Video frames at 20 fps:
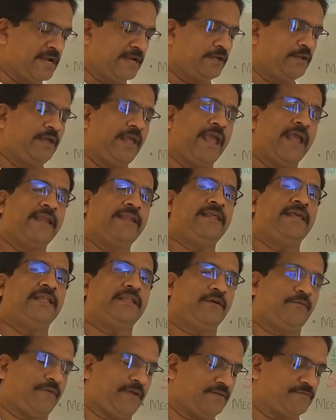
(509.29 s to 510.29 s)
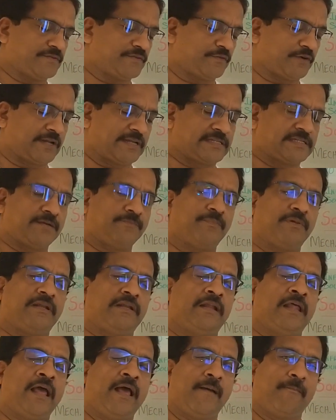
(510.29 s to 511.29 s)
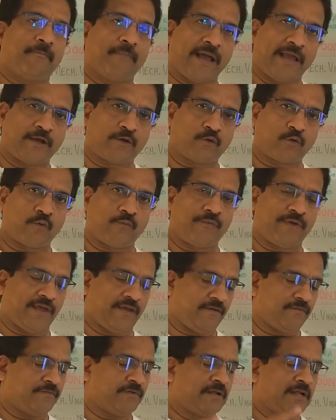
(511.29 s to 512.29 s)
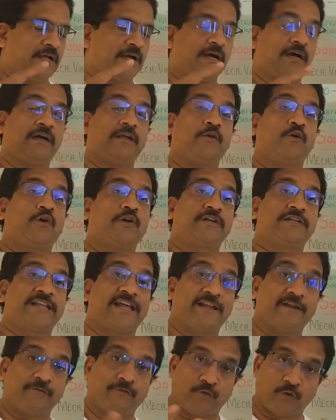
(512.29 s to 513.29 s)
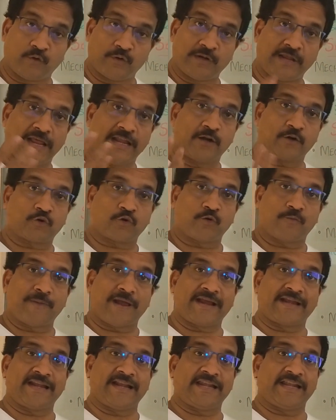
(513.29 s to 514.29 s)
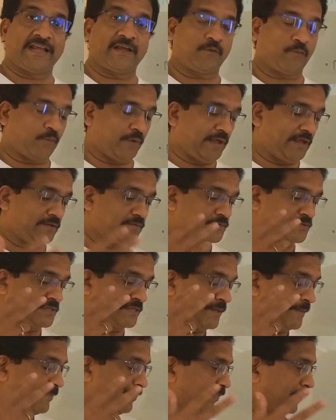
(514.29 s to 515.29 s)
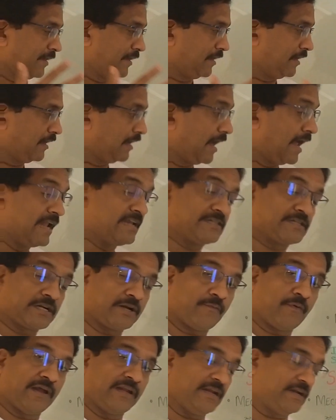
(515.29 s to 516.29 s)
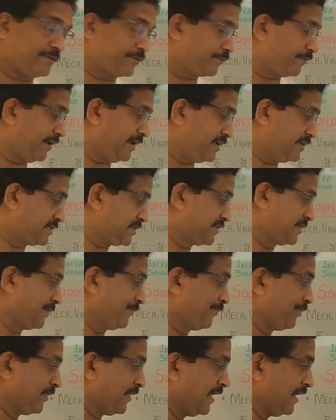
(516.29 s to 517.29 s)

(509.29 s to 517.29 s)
Any other waves, for example, microwave, your telephone electromagnetic waves, ultraviolet rays,